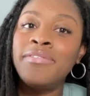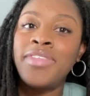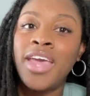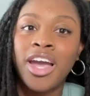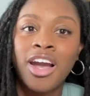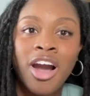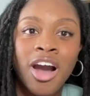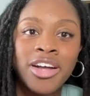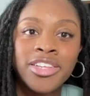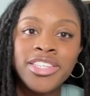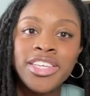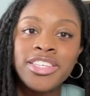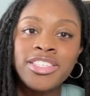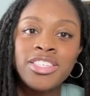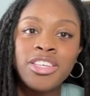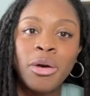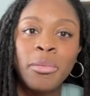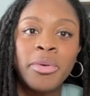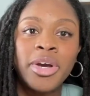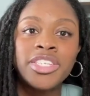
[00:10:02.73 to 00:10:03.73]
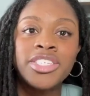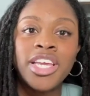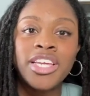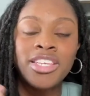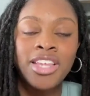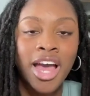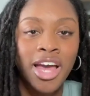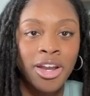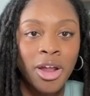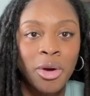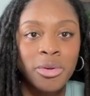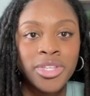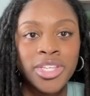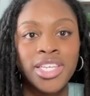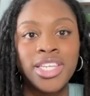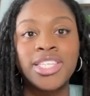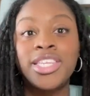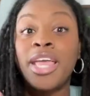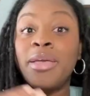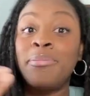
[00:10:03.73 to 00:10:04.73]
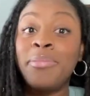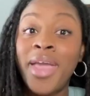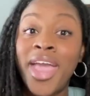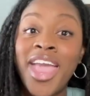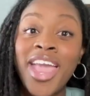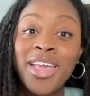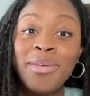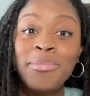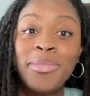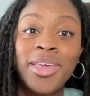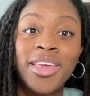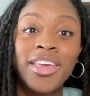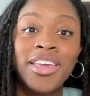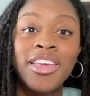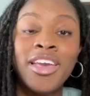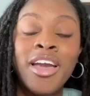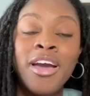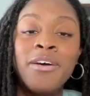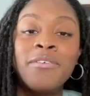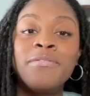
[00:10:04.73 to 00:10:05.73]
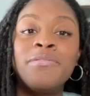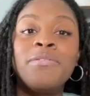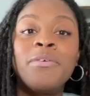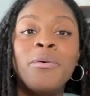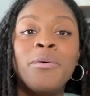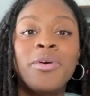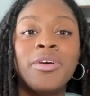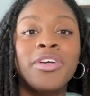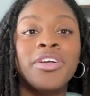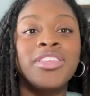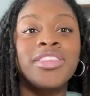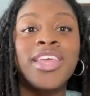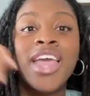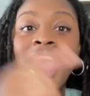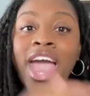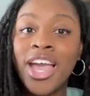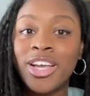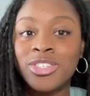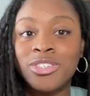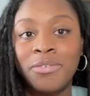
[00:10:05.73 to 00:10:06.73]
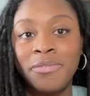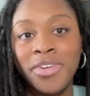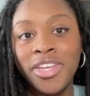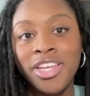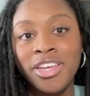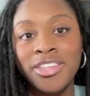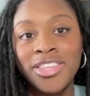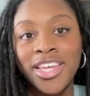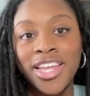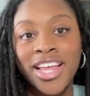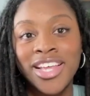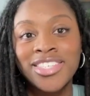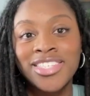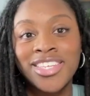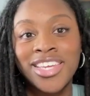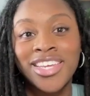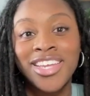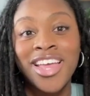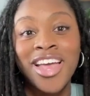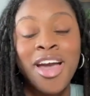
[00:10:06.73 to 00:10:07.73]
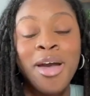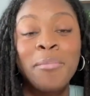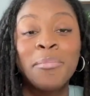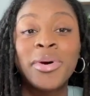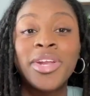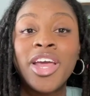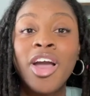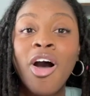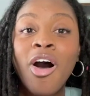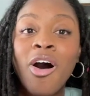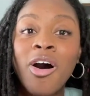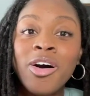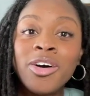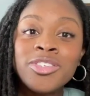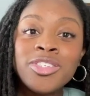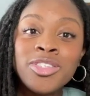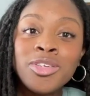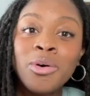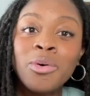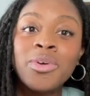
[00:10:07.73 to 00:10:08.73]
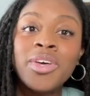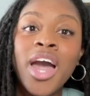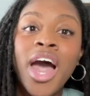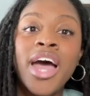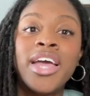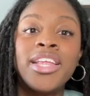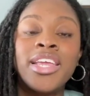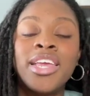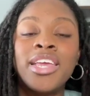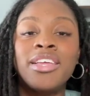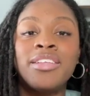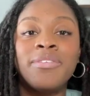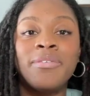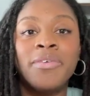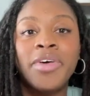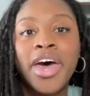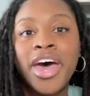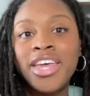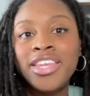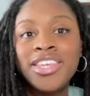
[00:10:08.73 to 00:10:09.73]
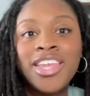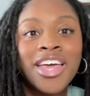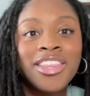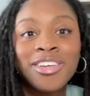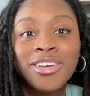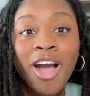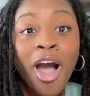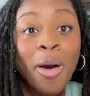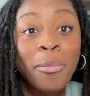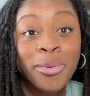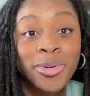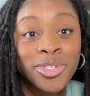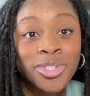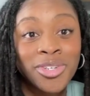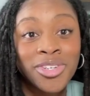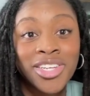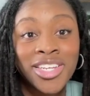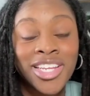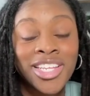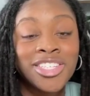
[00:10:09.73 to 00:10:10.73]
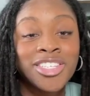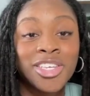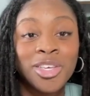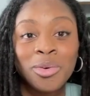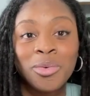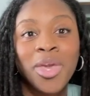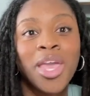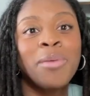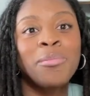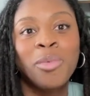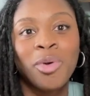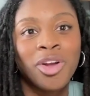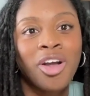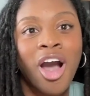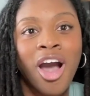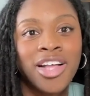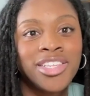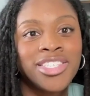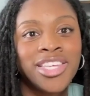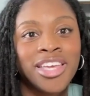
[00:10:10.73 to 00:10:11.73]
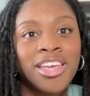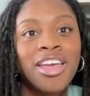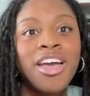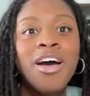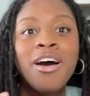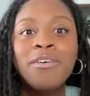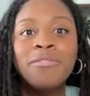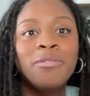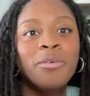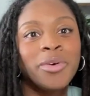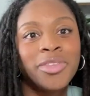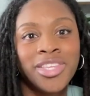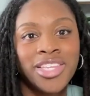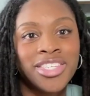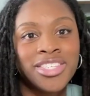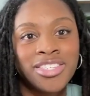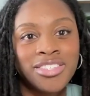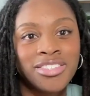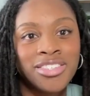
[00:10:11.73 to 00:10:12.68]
that content so much that not only did they pay me for the extra video that I sent, but I also got another opportunity to create more content for this